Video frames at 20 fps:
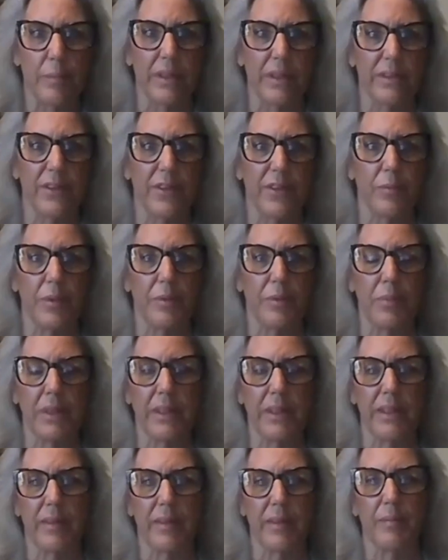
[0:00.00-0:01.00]
to be a human
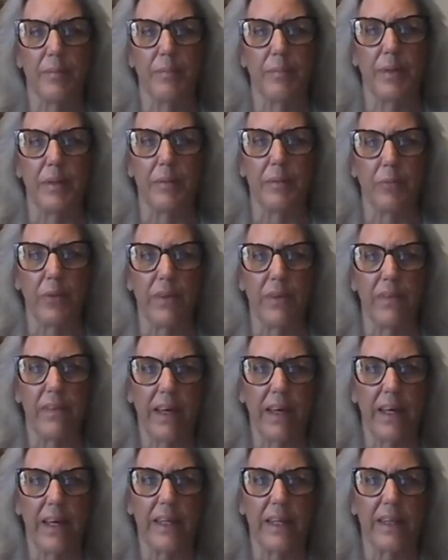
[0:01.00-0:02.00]
being. But with
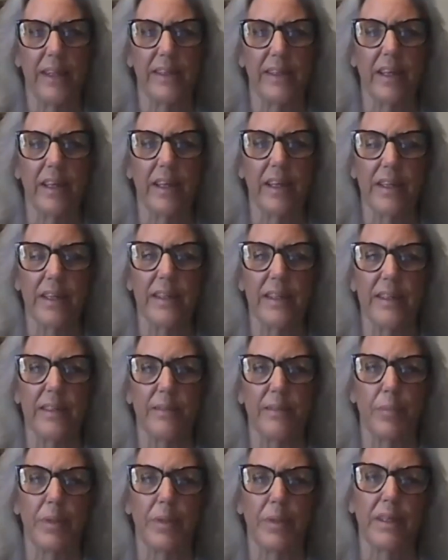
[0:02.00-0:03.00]
that, it kind of
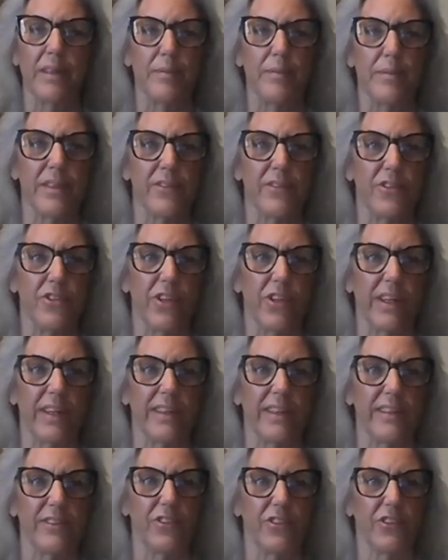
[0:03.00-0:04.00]
becomes a
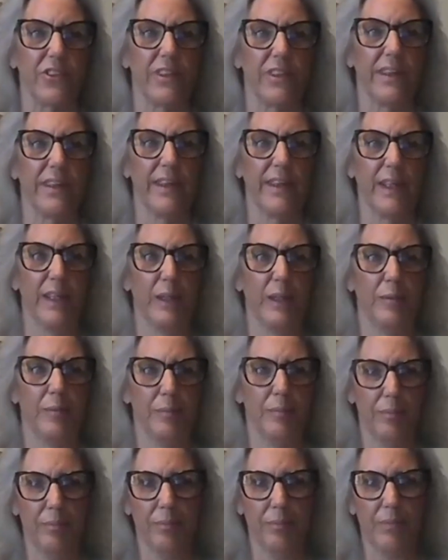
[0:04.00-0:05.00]
challenge.
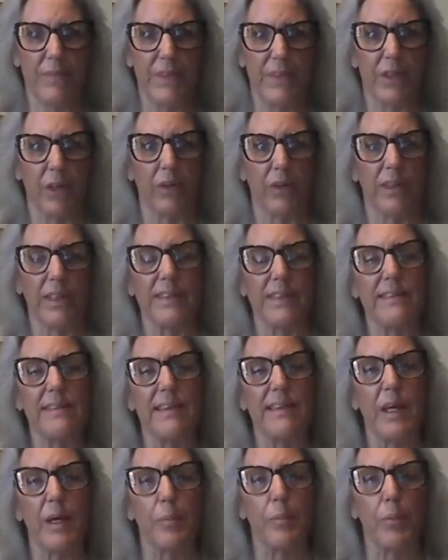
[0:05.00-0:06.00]
So let's
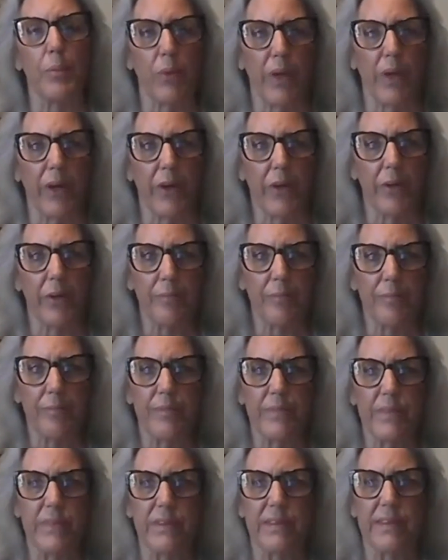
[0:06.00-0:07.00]
say a prayer,
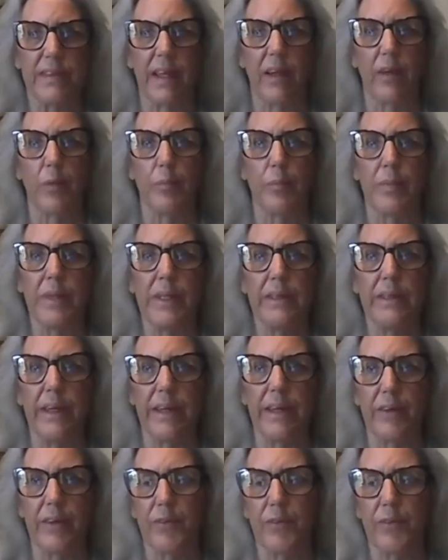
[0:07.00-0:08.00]
settle me
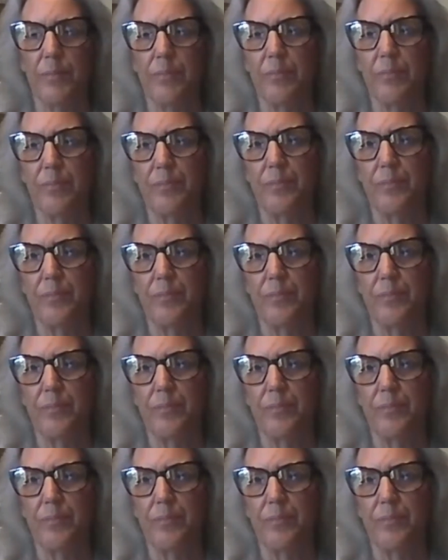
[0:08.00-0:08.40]
down.